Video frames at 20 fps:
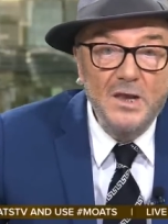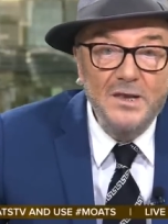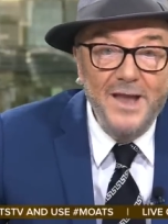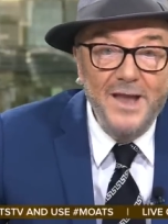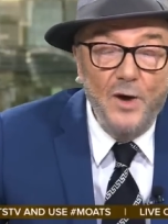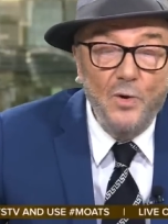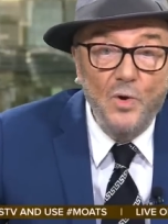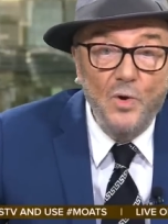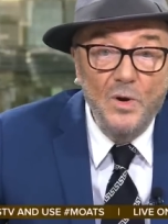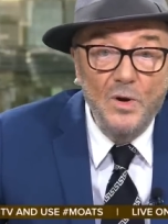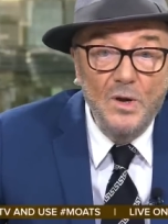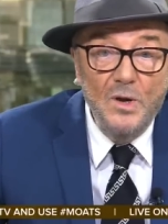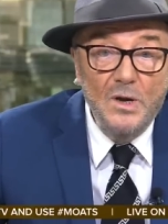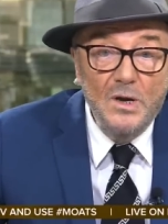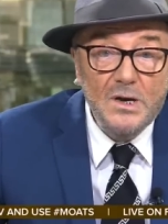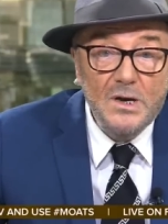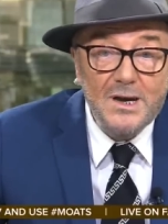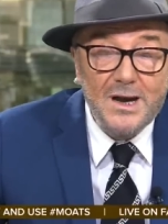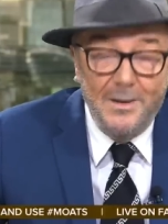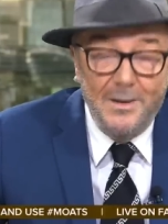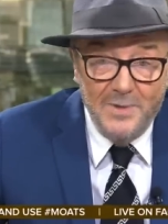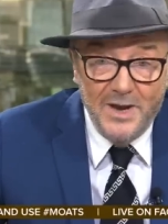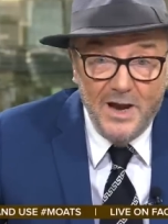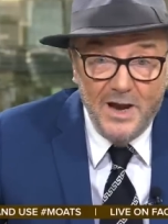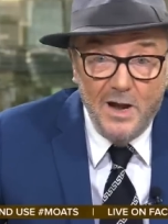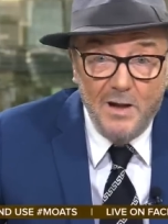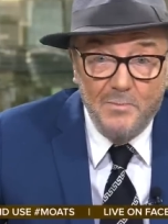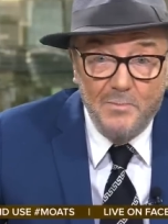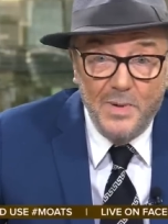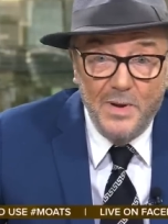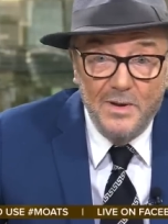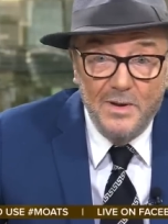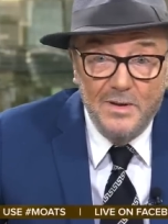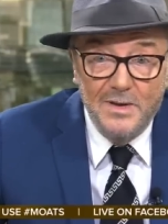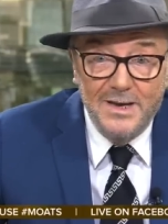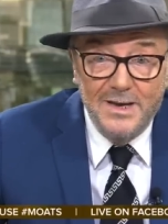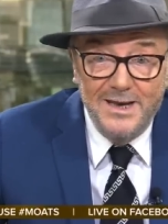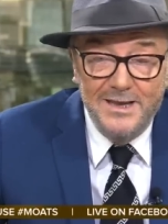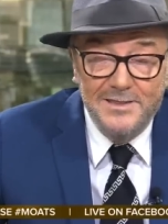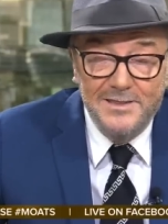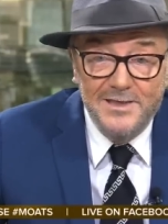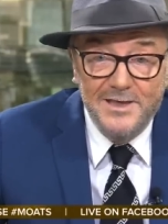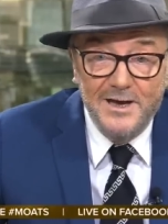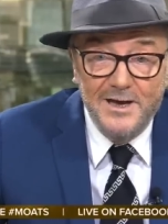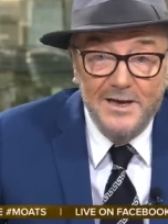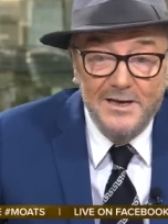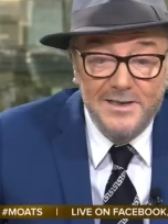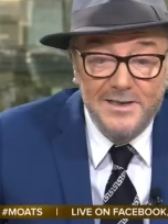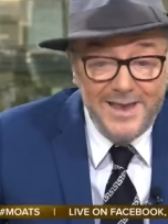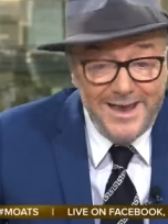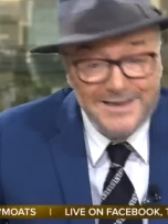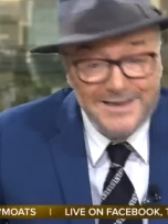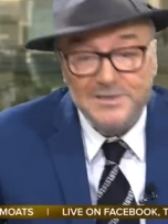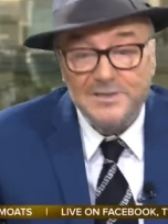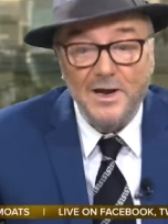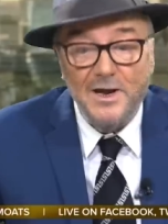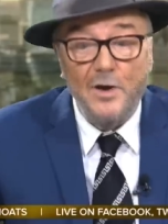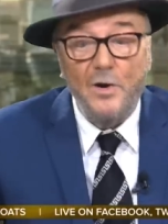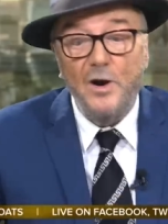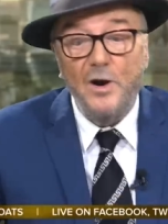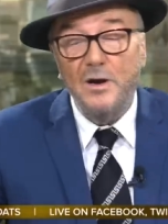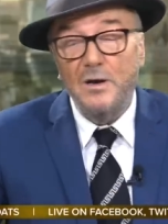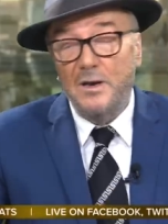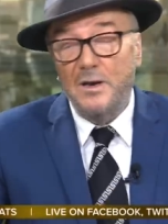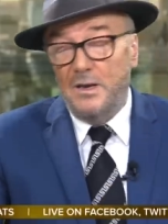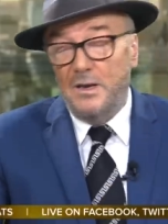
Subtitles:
Now, coming up in the next hour,